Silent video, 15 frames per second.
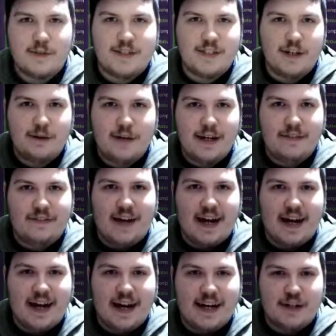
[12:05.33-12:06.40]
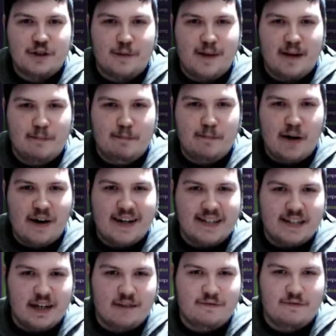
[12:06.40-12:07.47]
need that extra bit of bite
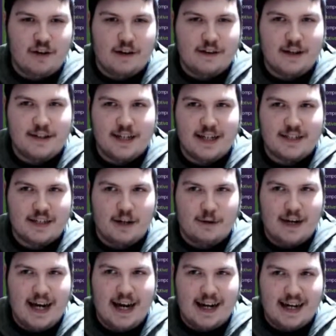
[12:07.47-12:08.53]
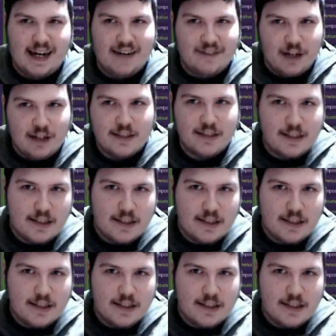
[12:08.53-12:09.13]
up front that Tesco can give us.